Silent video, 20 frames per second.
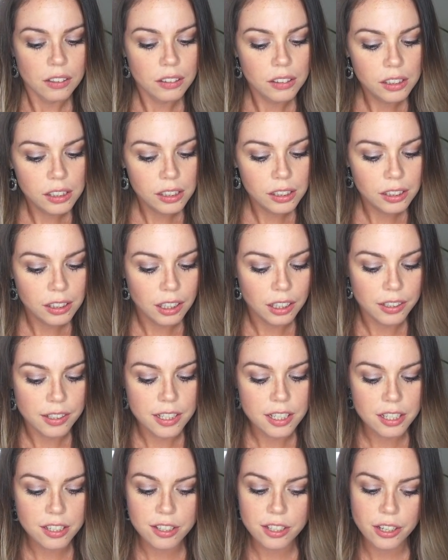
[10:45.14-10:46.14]
Oh,
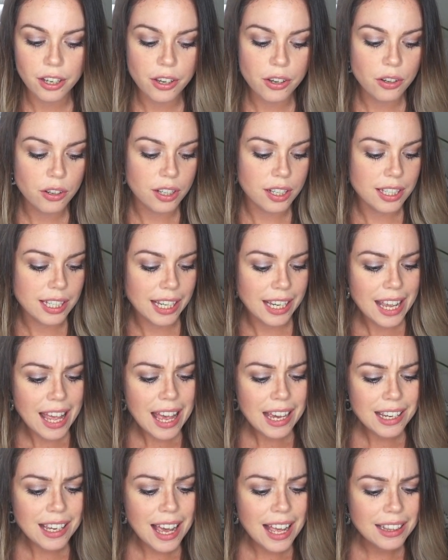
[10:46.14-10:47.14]
this is so good. It's like, I
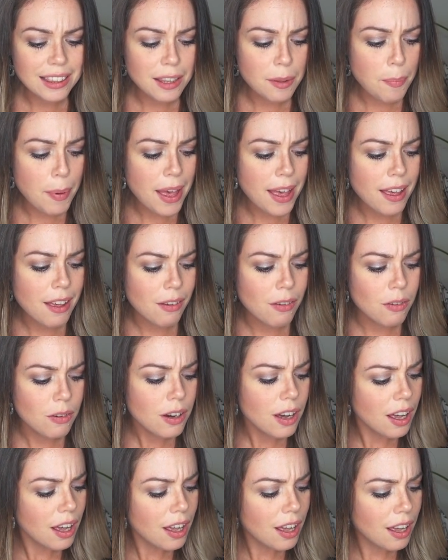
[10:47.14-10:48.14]
got the
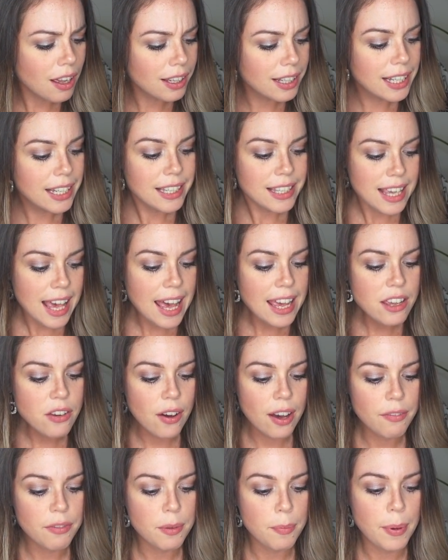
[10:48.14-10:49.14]
power. Yeah, you
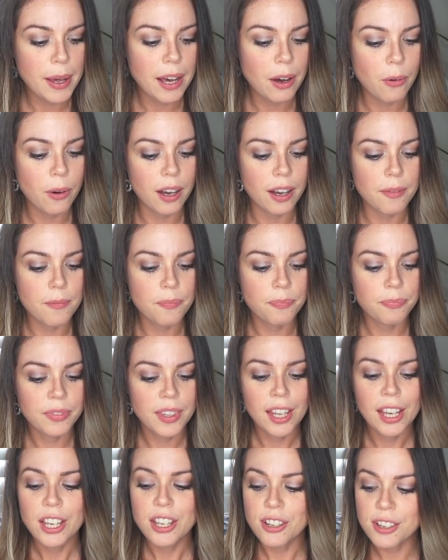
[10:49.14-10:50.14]
have the power.
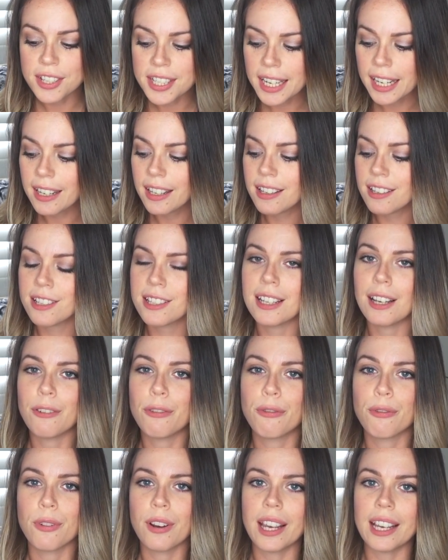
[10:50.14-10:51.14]
You're setting
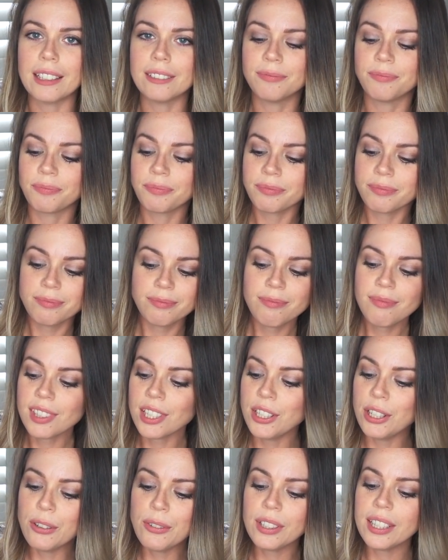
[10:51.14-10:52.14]
yourself free.
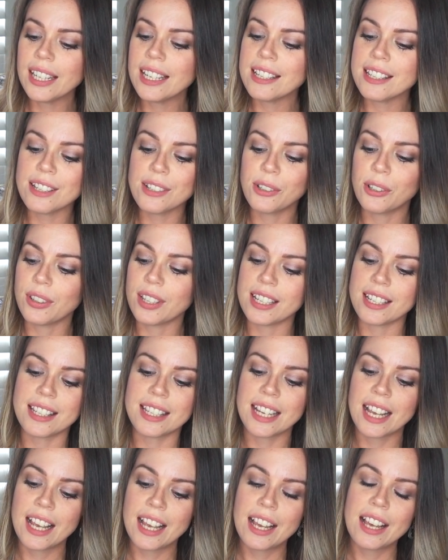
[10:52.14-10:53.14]
You're releasing all
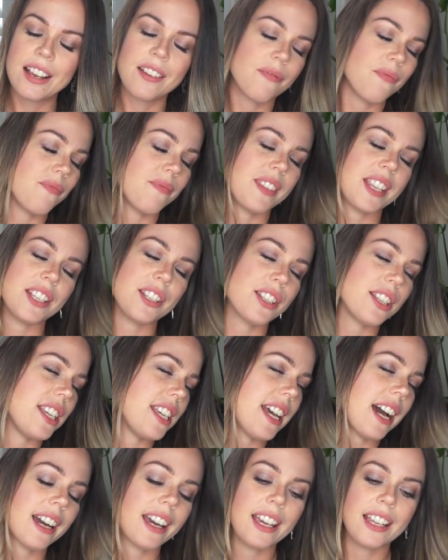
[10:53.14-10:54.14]
this
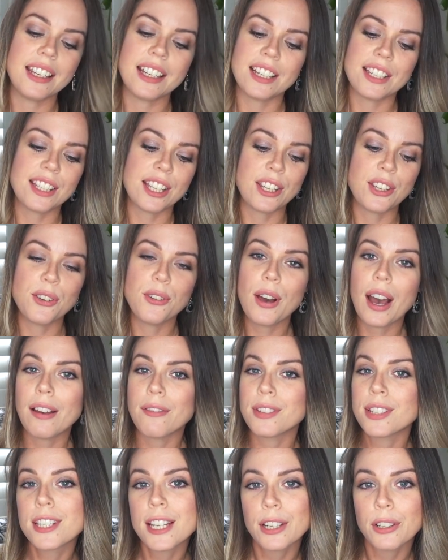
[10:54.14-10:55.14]
yuckiness that you
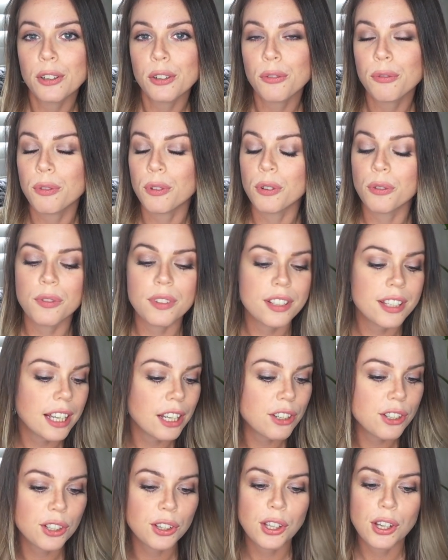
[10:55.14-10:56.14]
have settled for
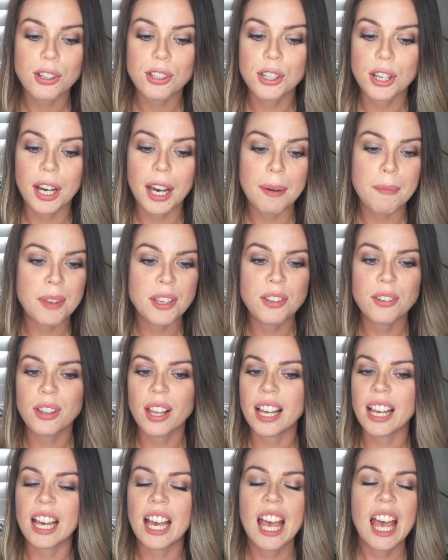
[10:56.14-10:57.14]
such a long time, and you're
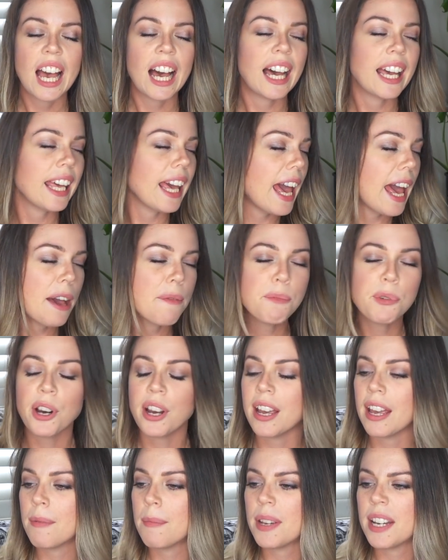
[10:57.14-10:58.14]
like, I am where
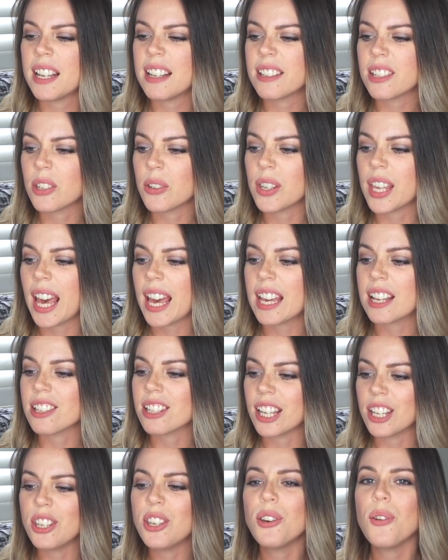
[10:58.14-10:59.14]
I am and it's okay. It's
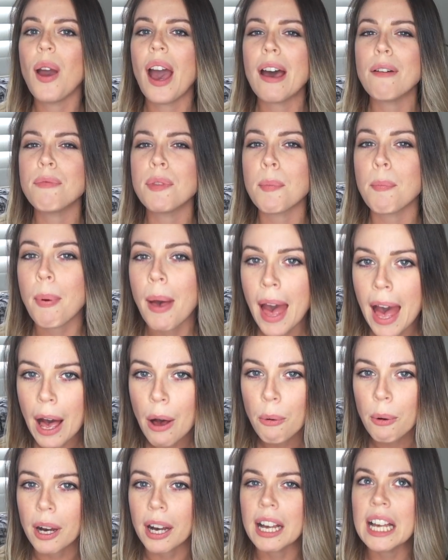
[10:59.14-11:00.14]
like you have the
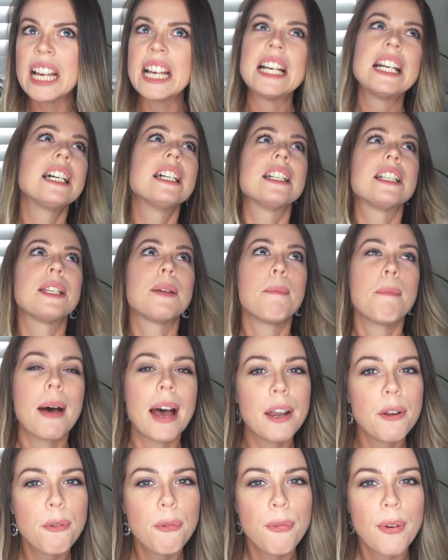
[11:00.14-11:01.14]
power to
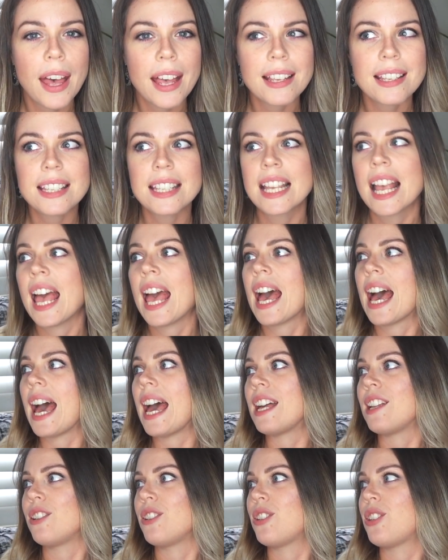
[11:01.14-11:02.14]
manifest
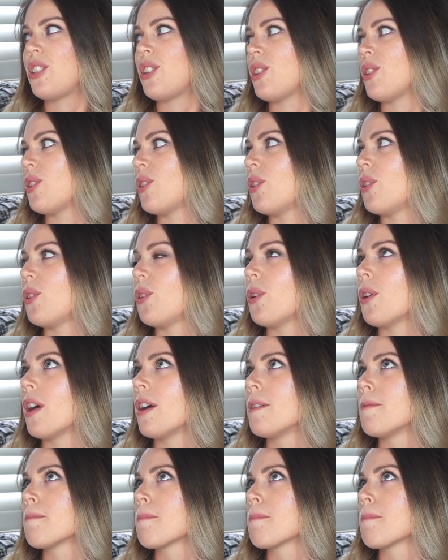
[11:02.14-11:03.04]
and to